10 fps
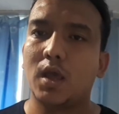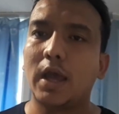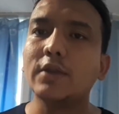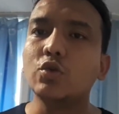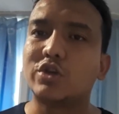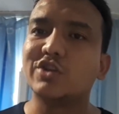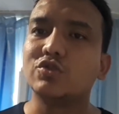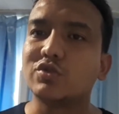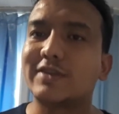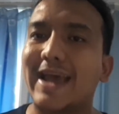And you can
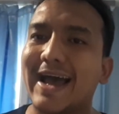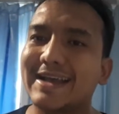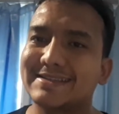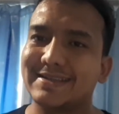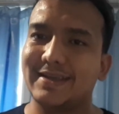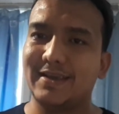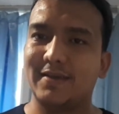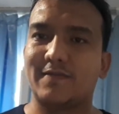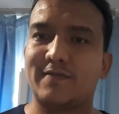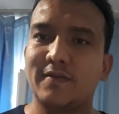use as
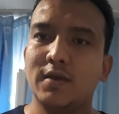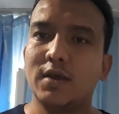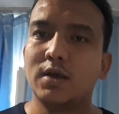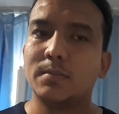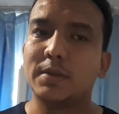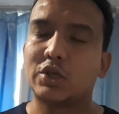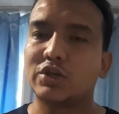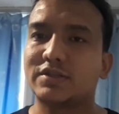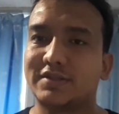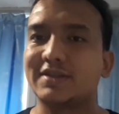if
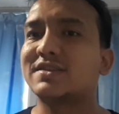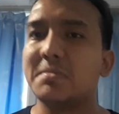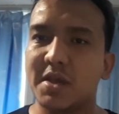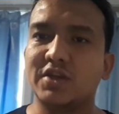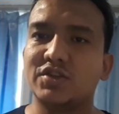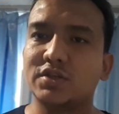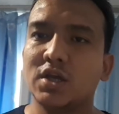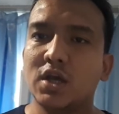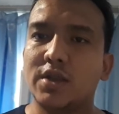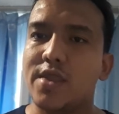because just imagine
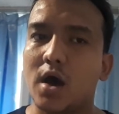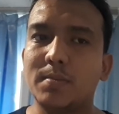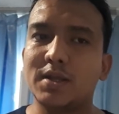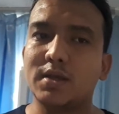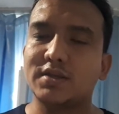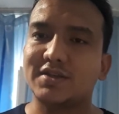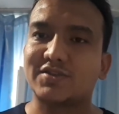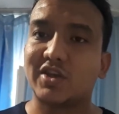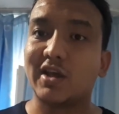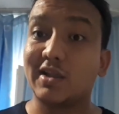nobody just
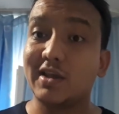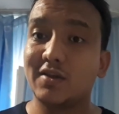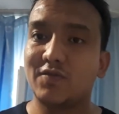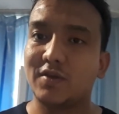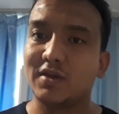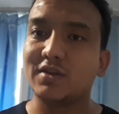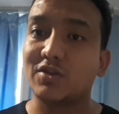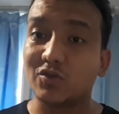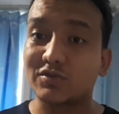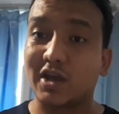can live in
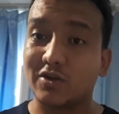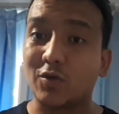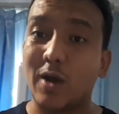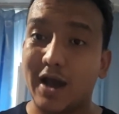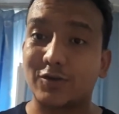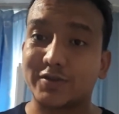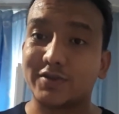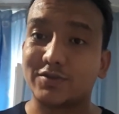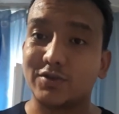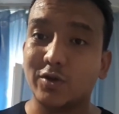those kind of
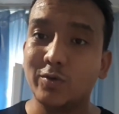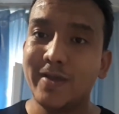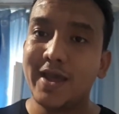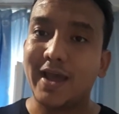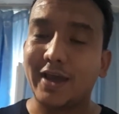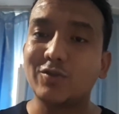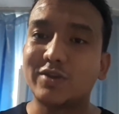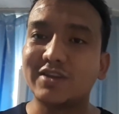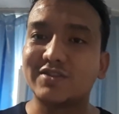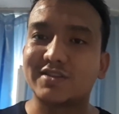houses you know and you
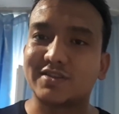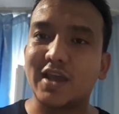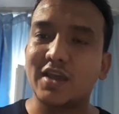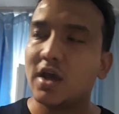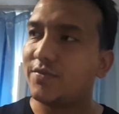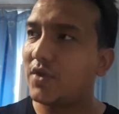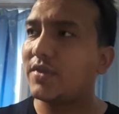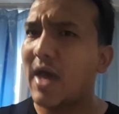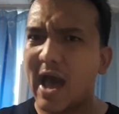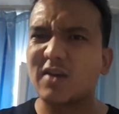can just say that
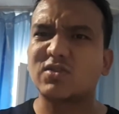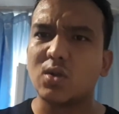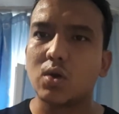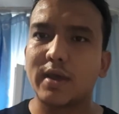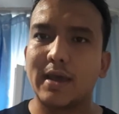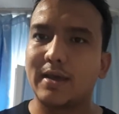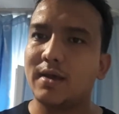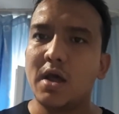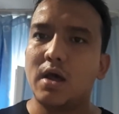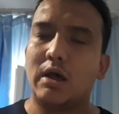house look uh,
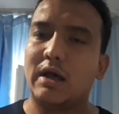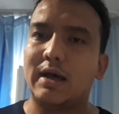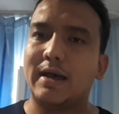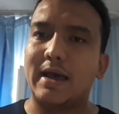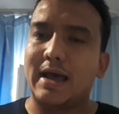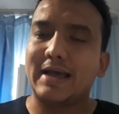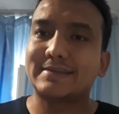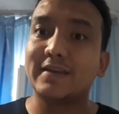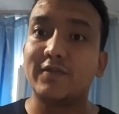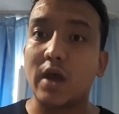uh, as
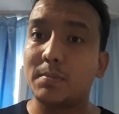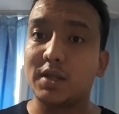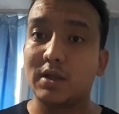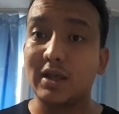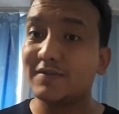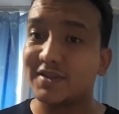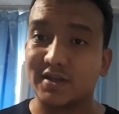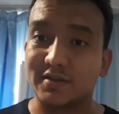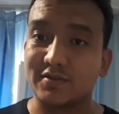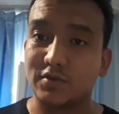if nobody lives in
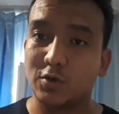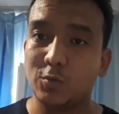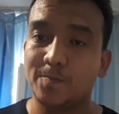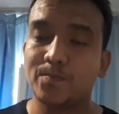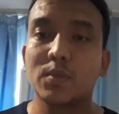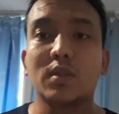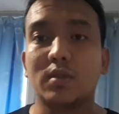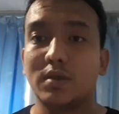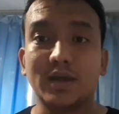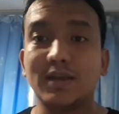it you know
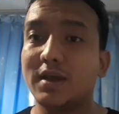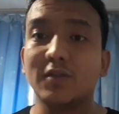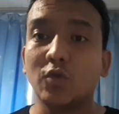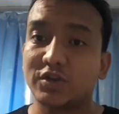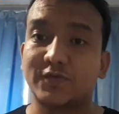it, it was